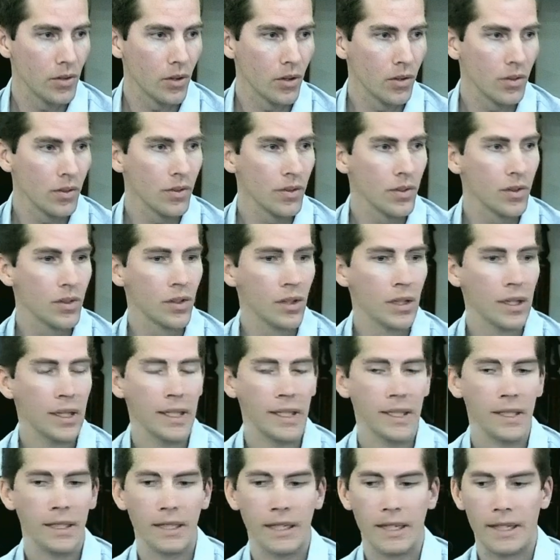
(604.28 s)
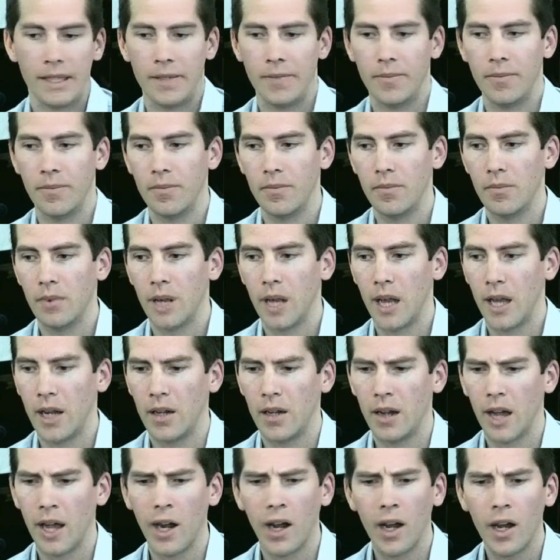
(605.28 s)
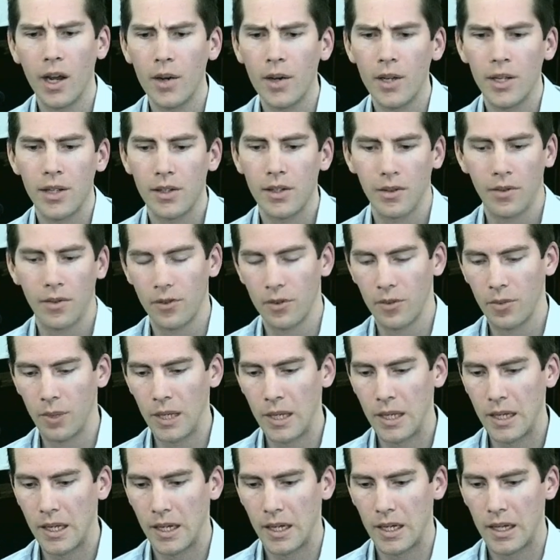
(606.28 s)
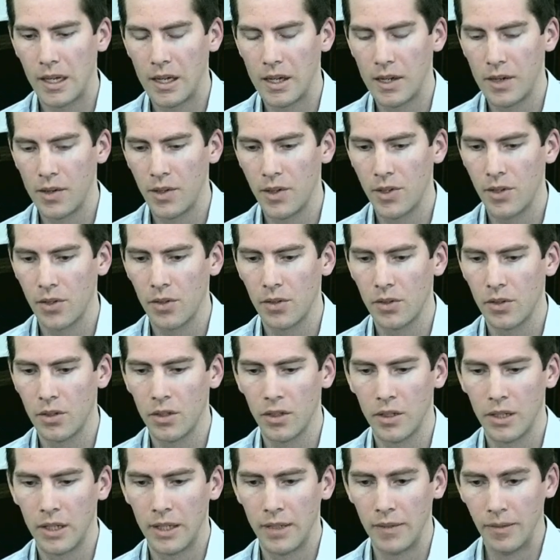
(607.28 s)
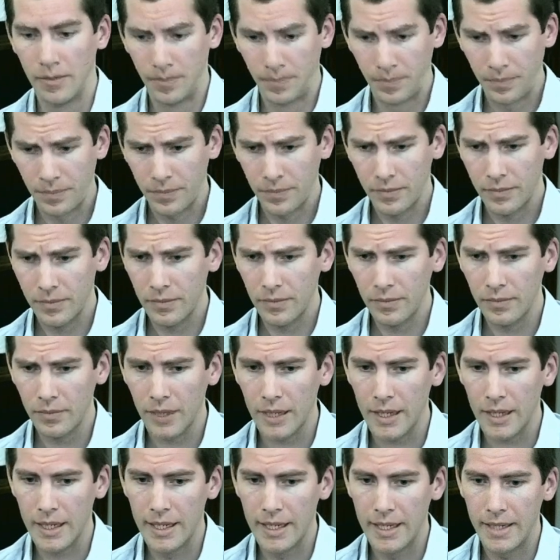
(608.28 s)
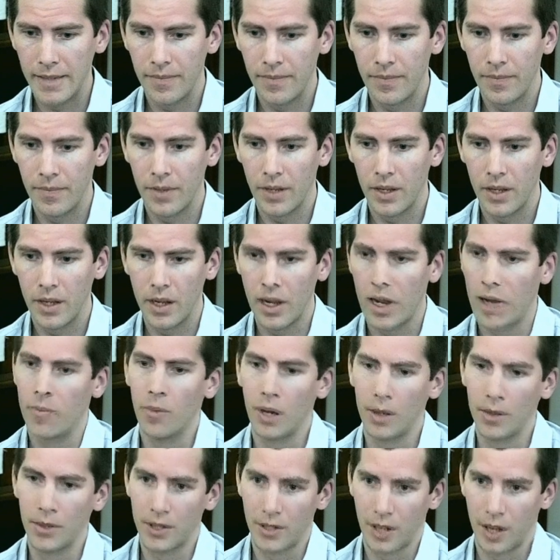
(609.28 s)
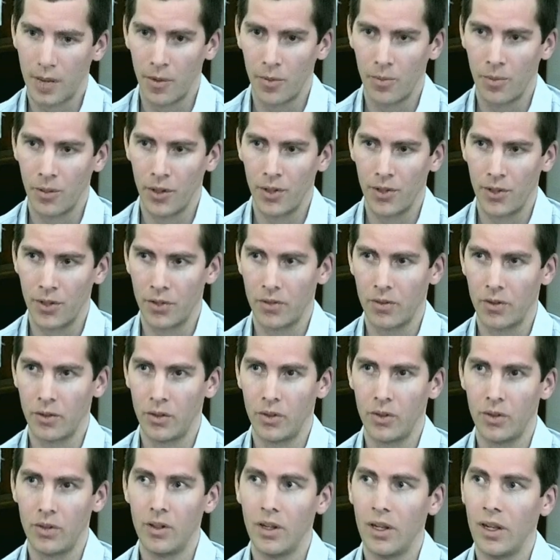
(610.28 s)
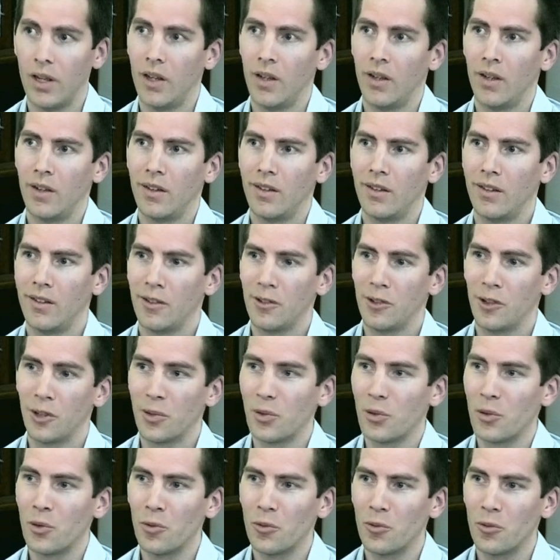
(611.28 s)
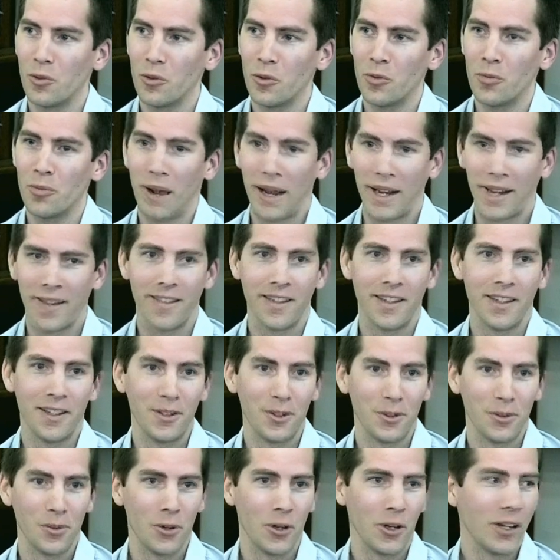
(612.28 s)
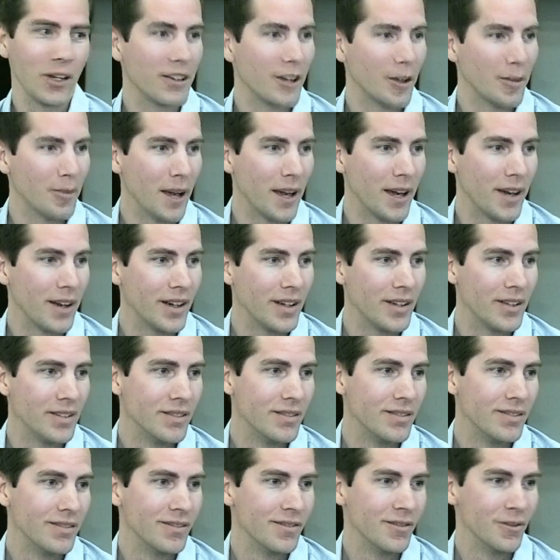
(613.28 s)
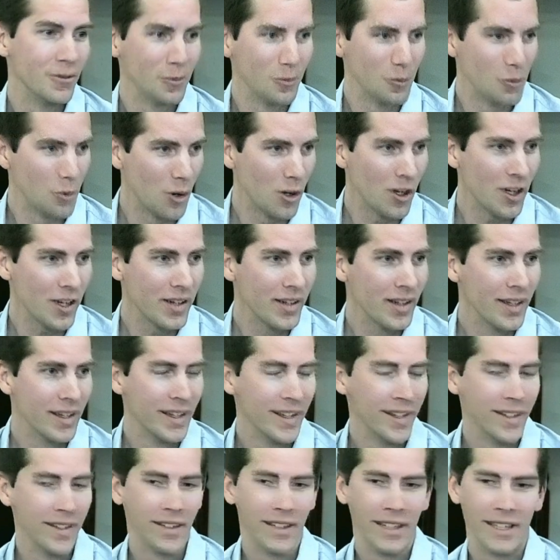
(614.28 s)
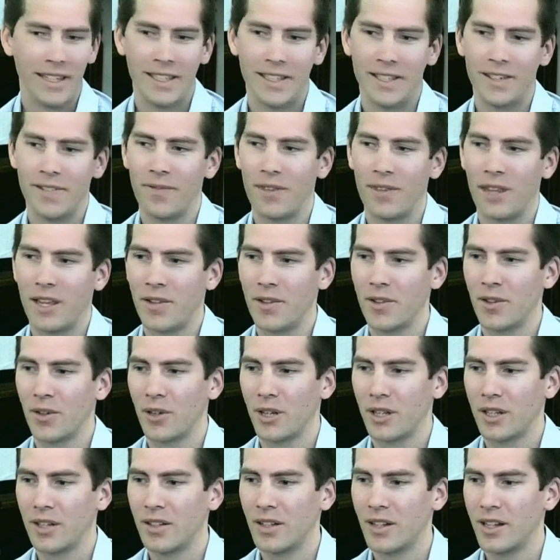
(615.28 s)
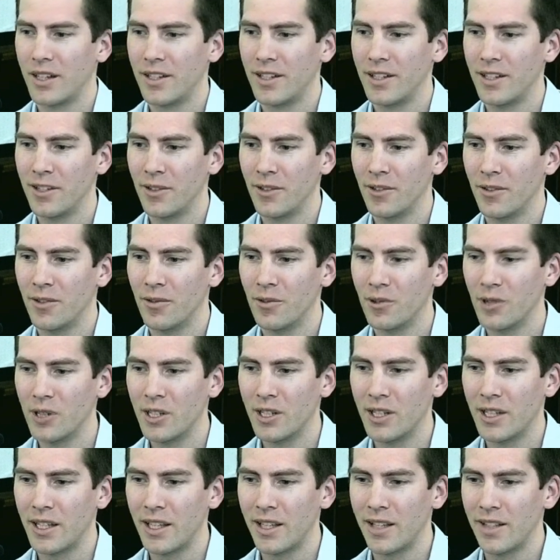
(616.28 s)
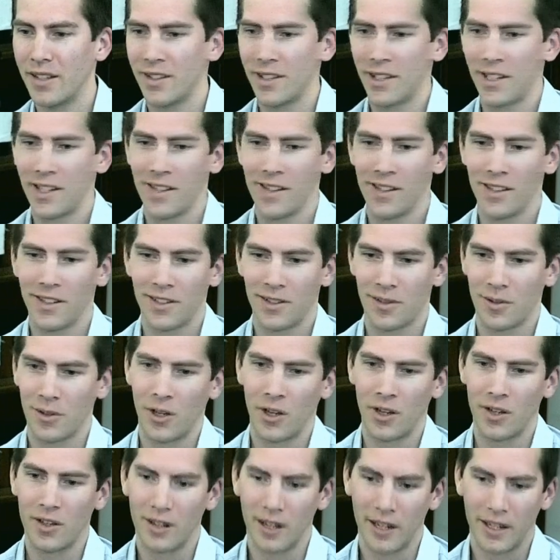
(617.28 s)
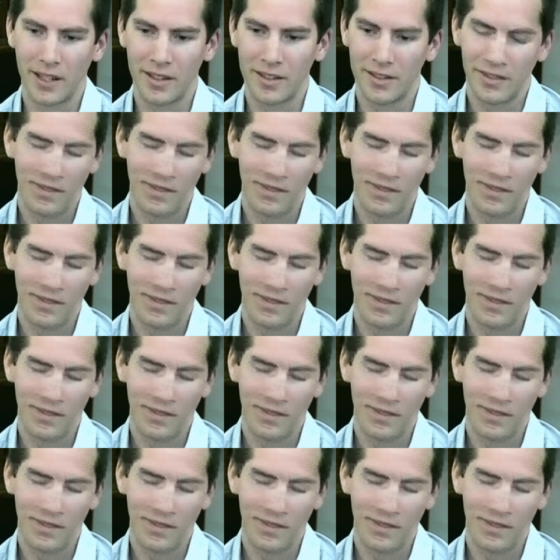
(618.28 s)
roles. Yeah. And I always, for me, I always thought that I'm the type of person who just will make things work no matter what. Mm-hmm. And so I didn't really see this like,